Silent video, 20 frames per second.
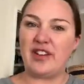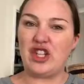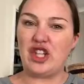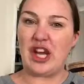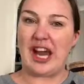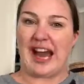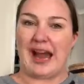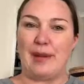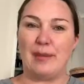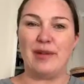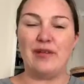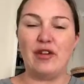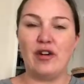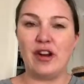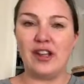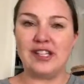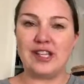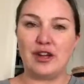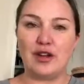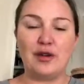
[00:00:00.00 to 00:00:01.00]
of a chat before
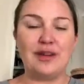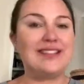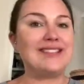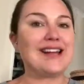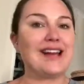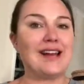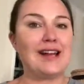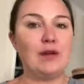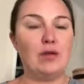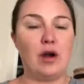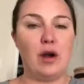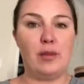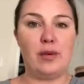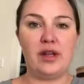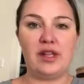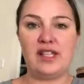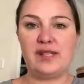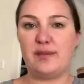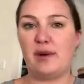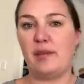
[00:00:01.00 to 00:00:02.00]
I tell you exactly what I
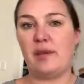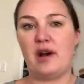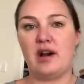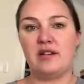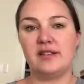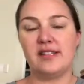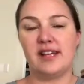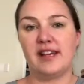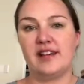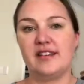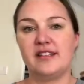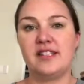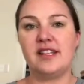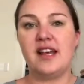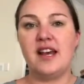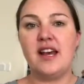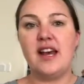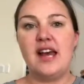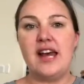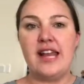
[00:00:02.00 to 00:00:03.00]
put into my baskets.
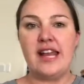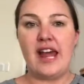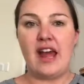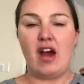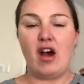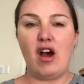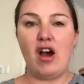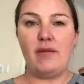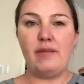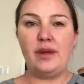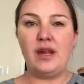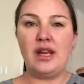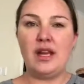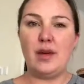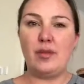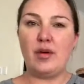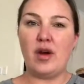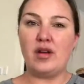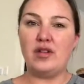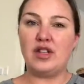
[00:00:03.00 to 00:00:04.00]
Now, I've been
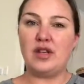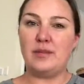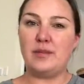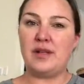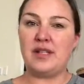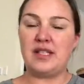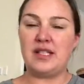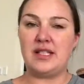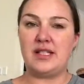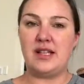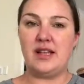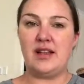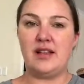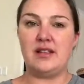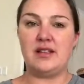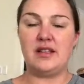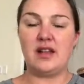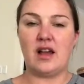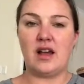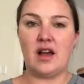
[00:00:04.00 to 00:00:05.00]
approaching
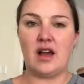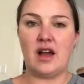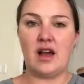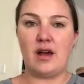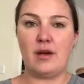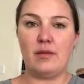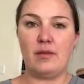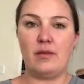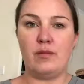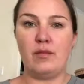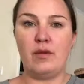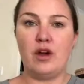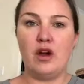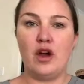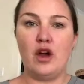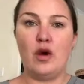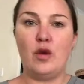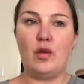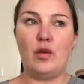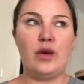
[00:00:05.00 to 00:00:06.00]
businesses
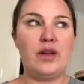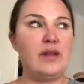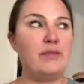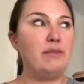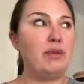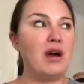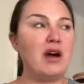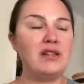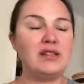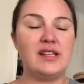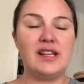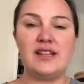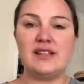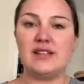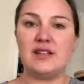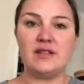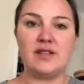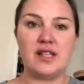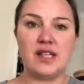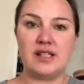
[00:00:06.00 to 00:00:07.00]
with
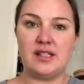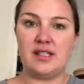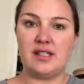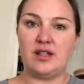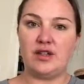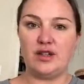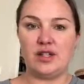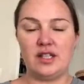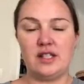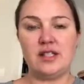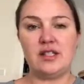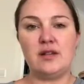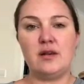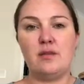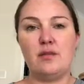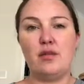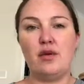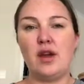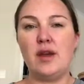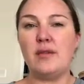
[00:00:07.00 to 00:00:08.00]
baskets of Scentsy goodies
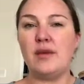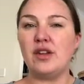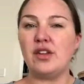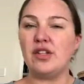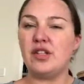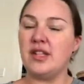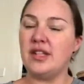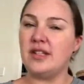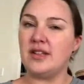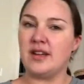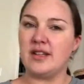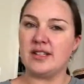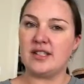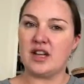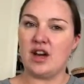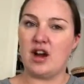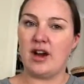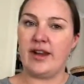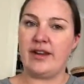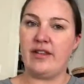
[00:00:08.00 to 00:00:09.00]
pretty much since I
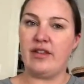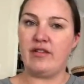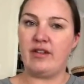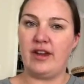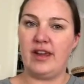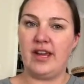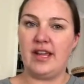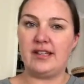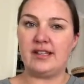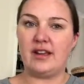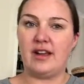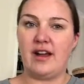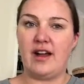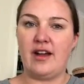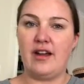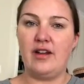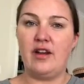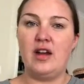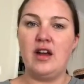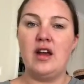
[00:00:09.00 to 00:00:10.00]
started 3 years
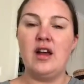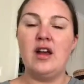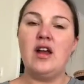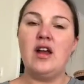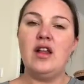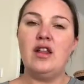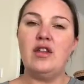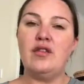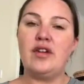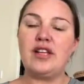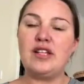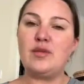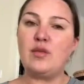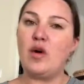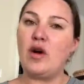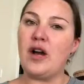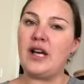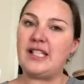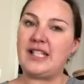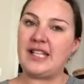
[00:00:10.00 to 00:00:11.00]
ago. The reason
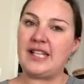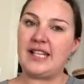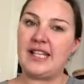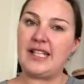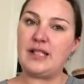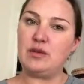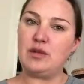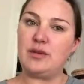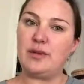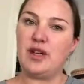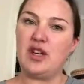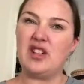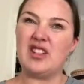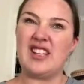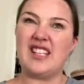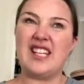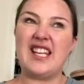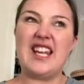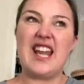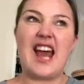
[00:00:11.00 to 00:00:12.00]
why I did this was because
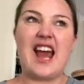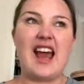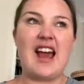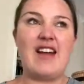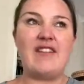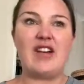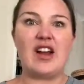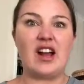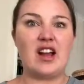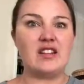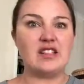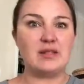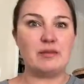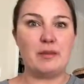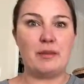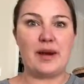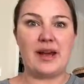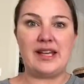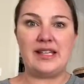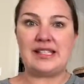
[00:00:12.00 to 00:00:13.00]
I didn't have a
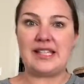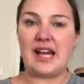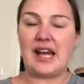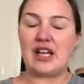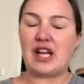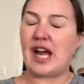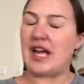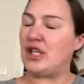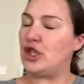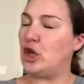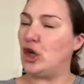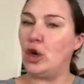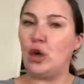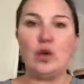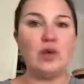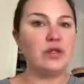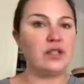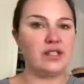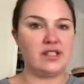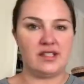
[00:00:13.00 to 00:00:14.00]
customer base at
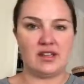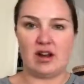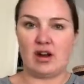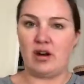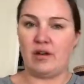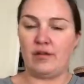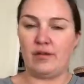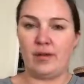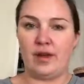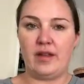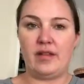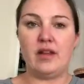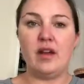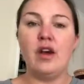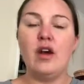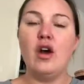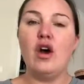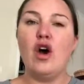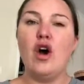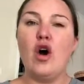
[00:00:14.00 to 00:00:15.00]
all to start off with,
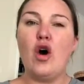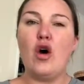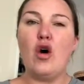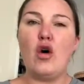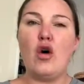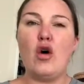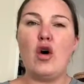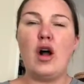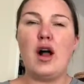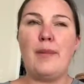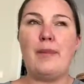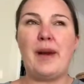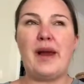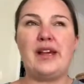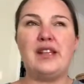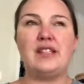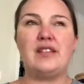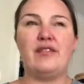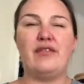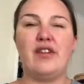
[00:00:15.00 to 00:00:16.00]
or a
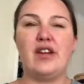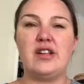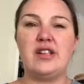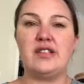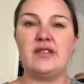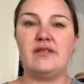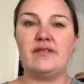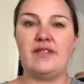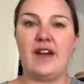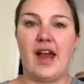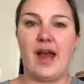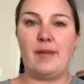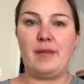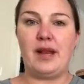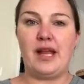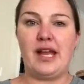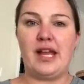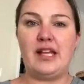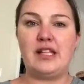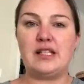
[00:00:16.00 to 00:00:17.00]
base of friends and
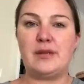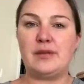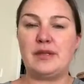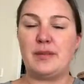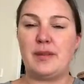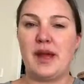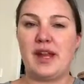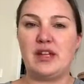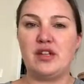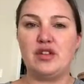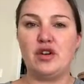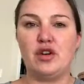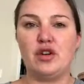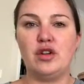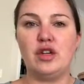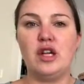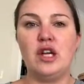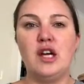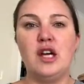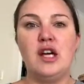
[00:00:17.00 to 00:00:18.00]
family to depend
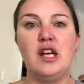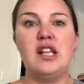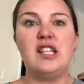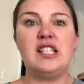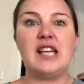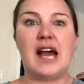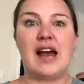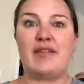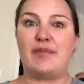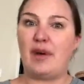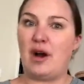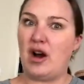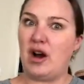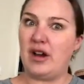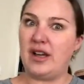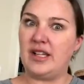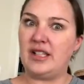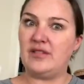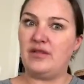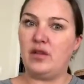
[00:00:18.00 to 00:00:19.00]
on to have
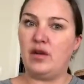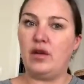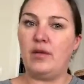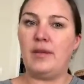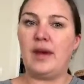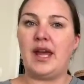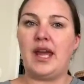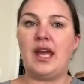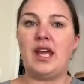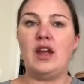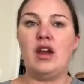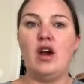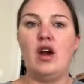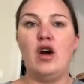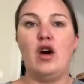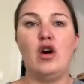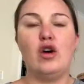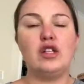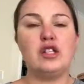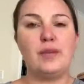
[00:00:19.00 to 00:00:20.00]
parties for me
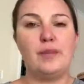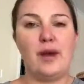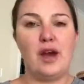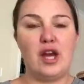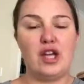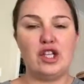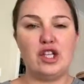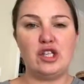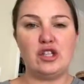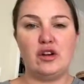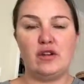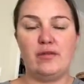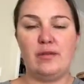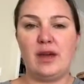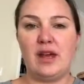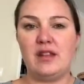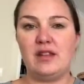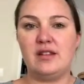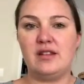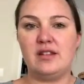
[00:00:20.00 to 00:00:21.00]
or to purchase off
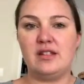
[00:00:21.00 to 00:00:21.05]
me at the